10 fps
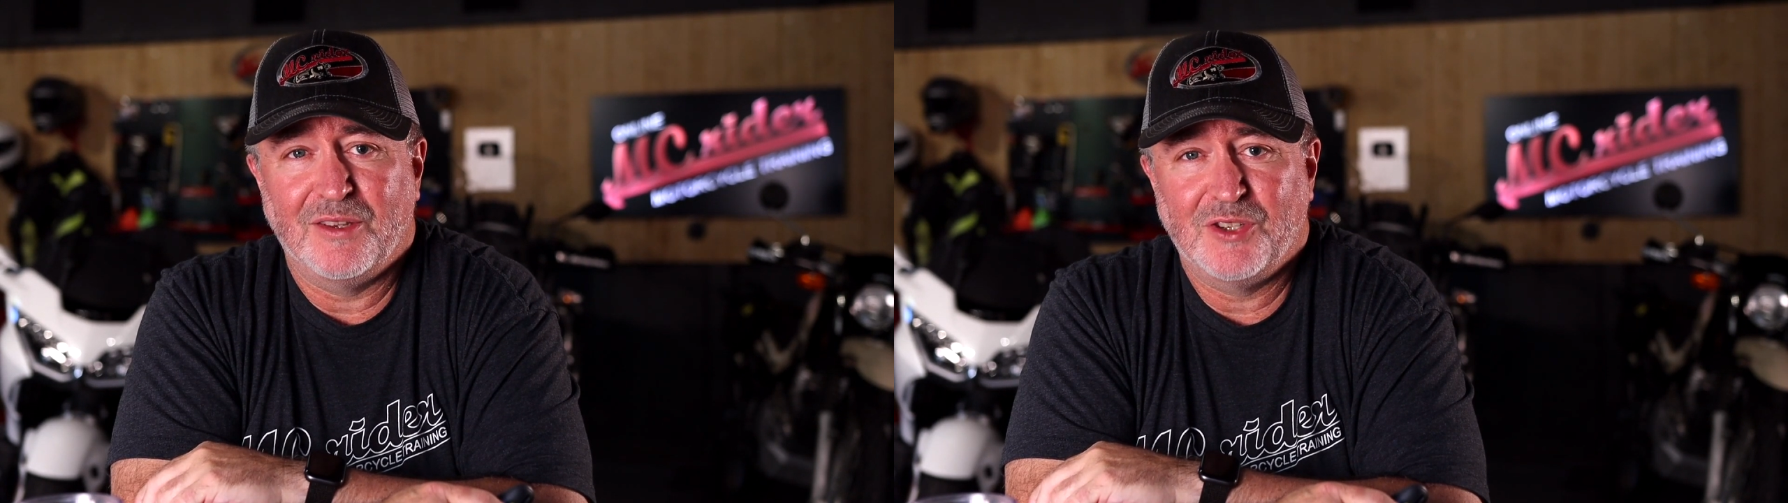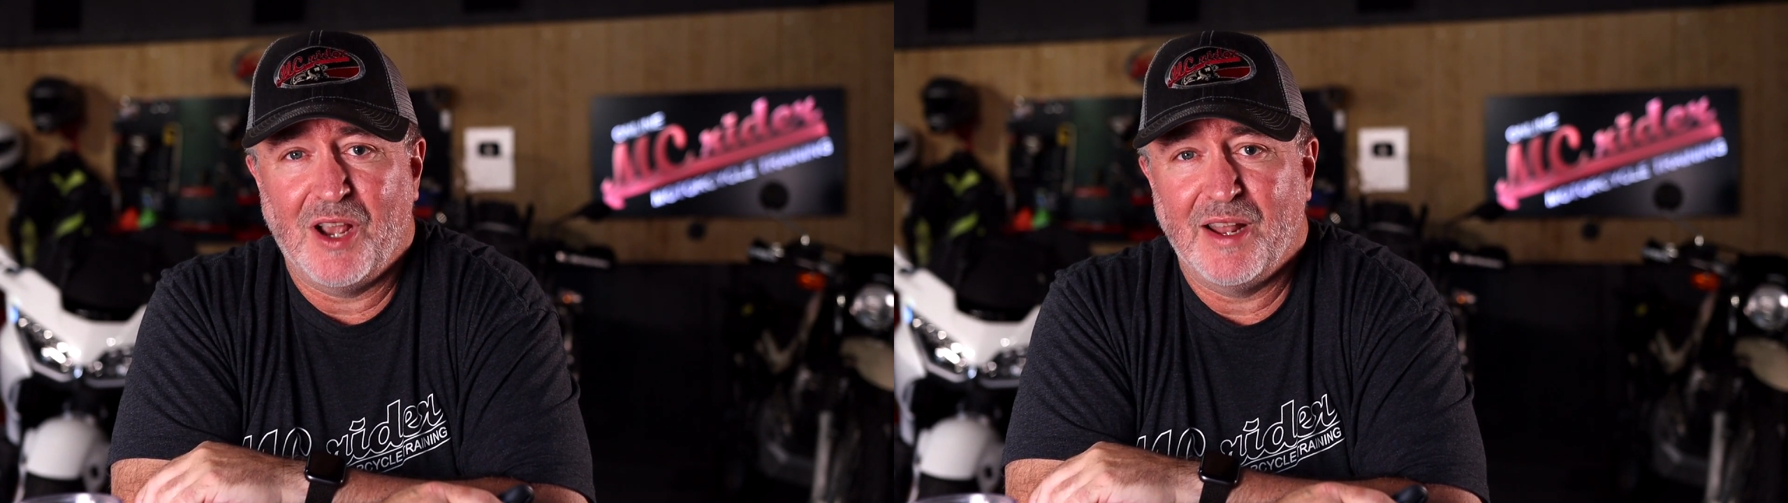
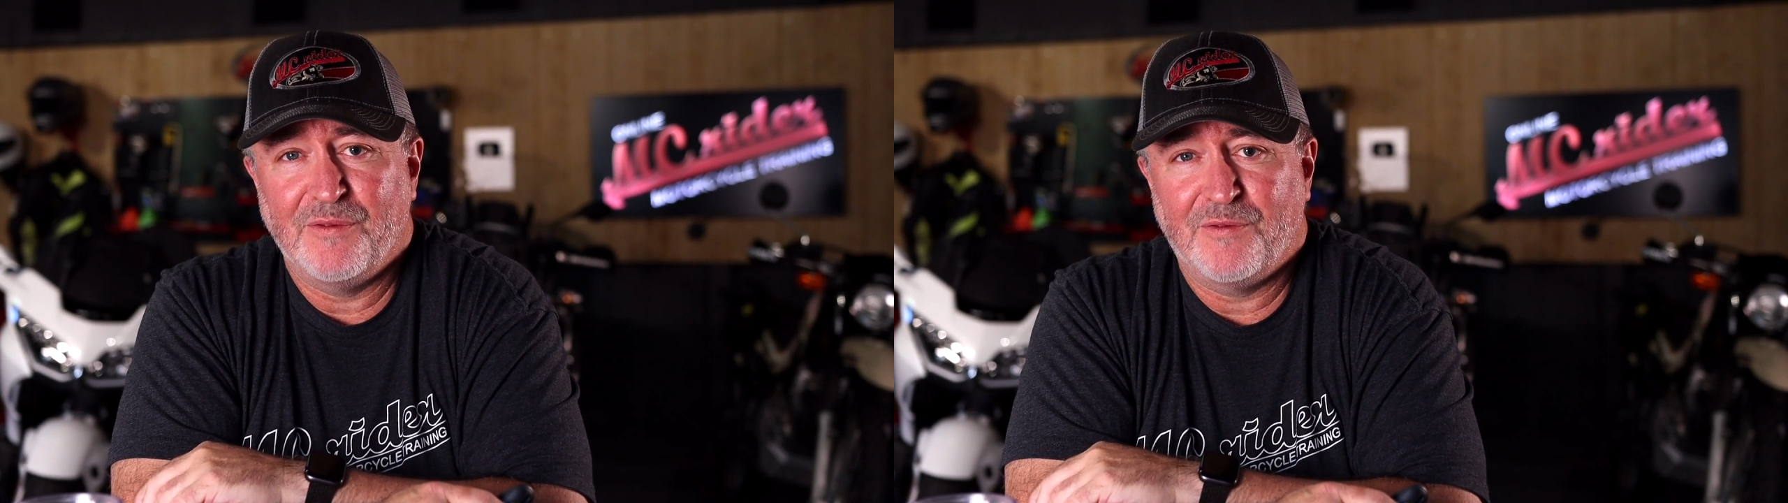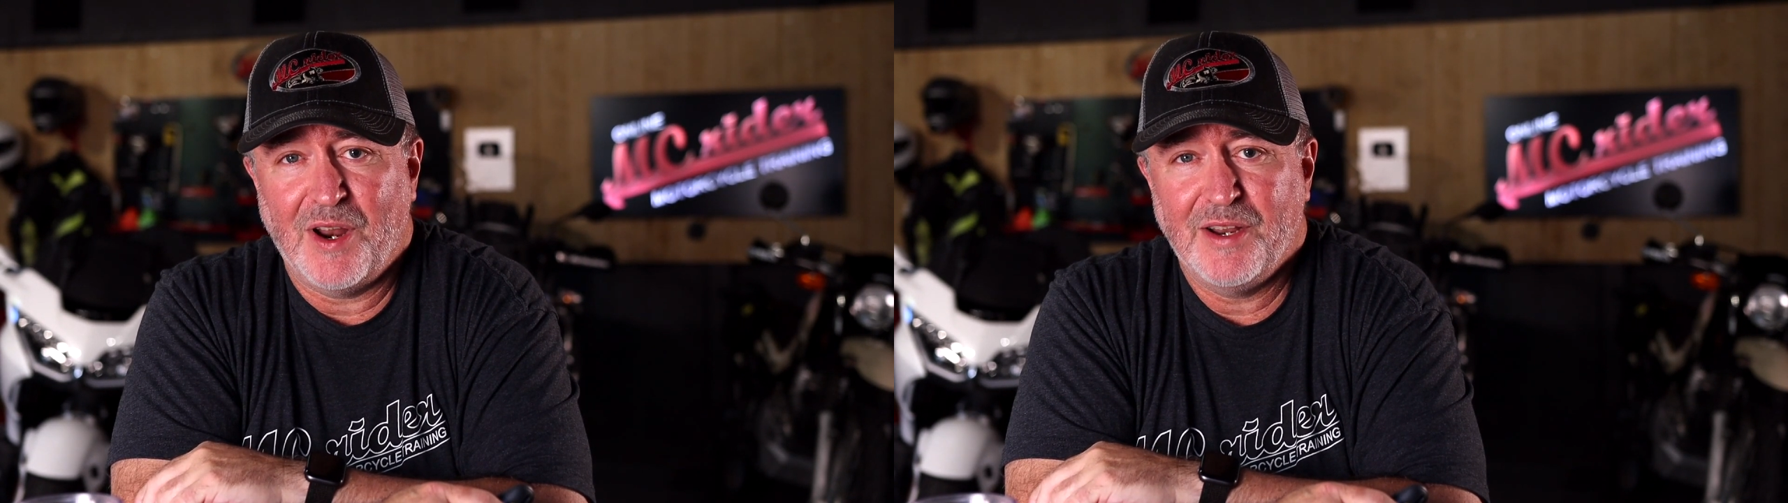shot in
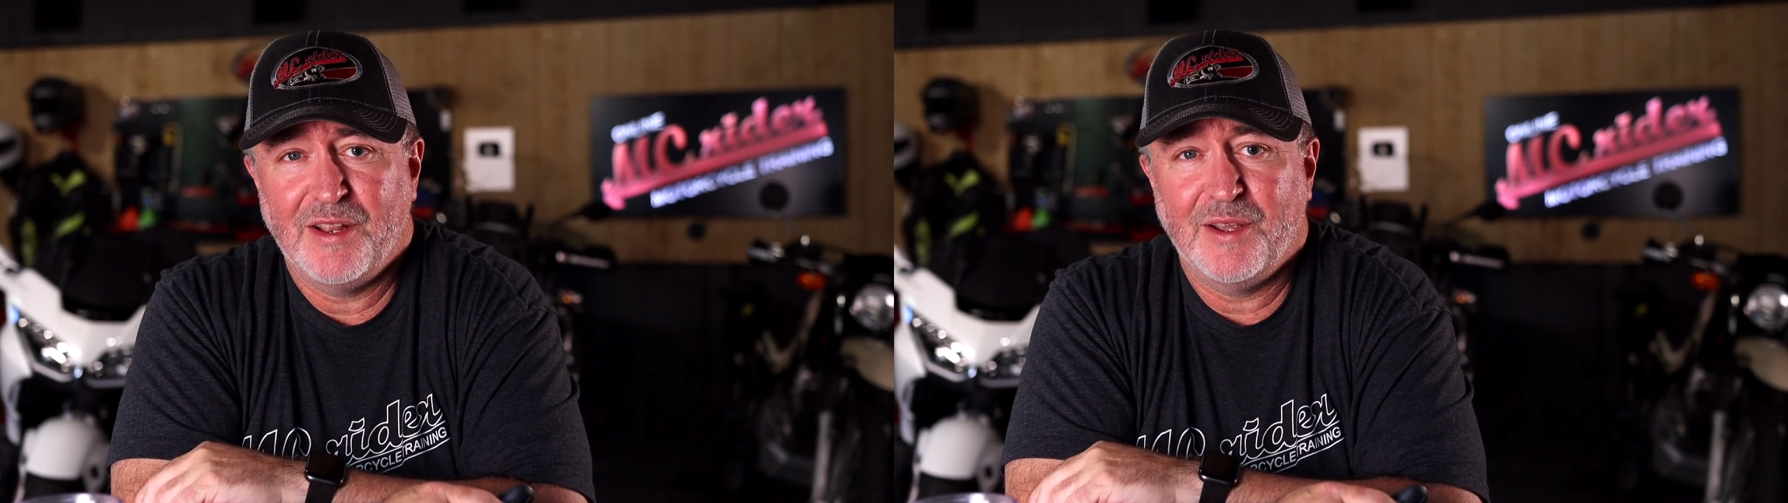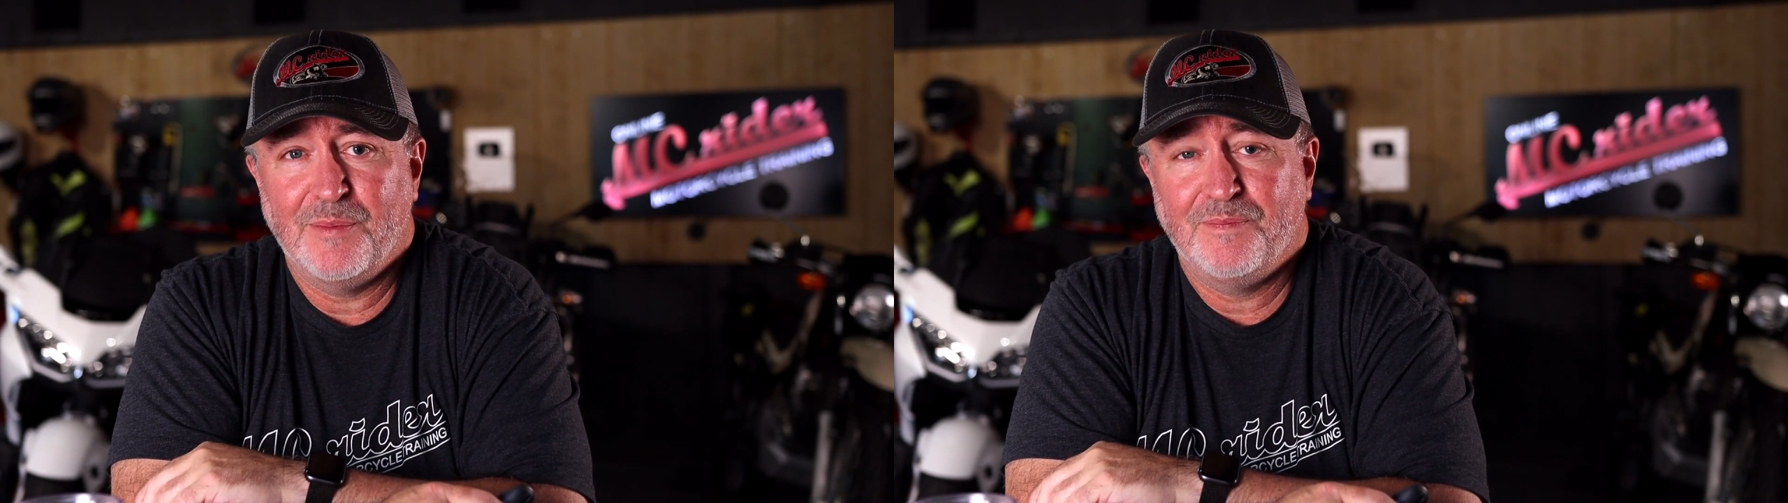front of
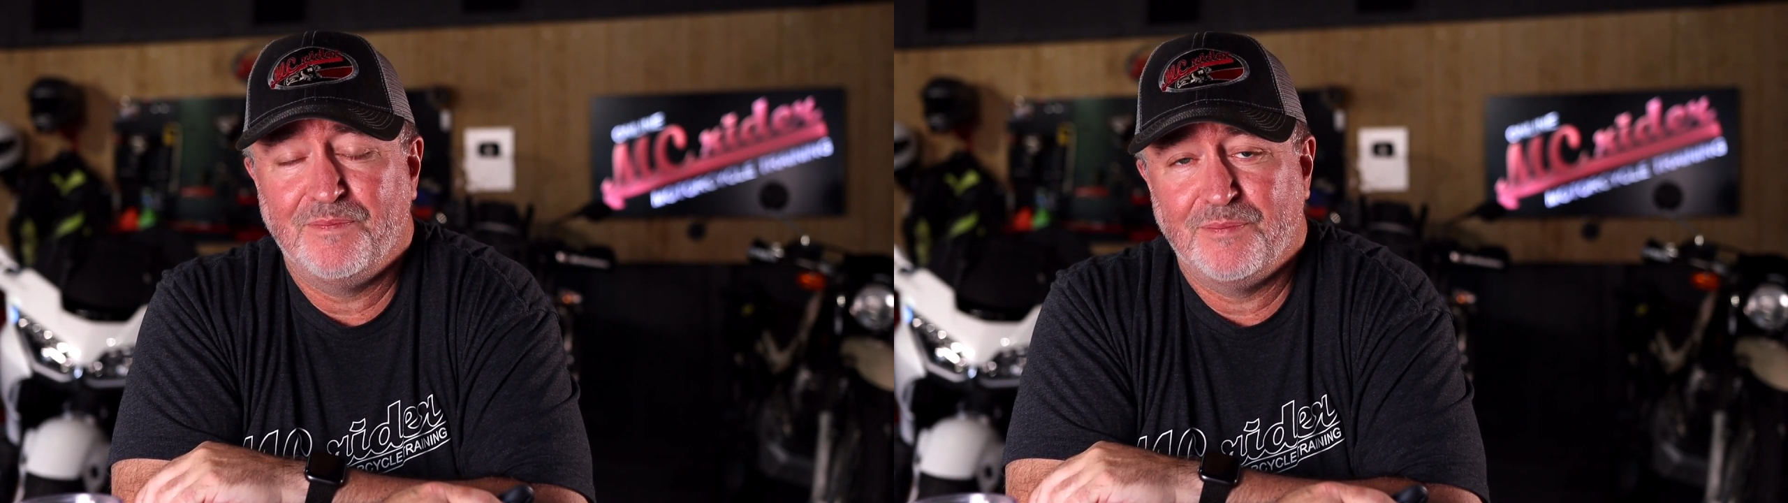them,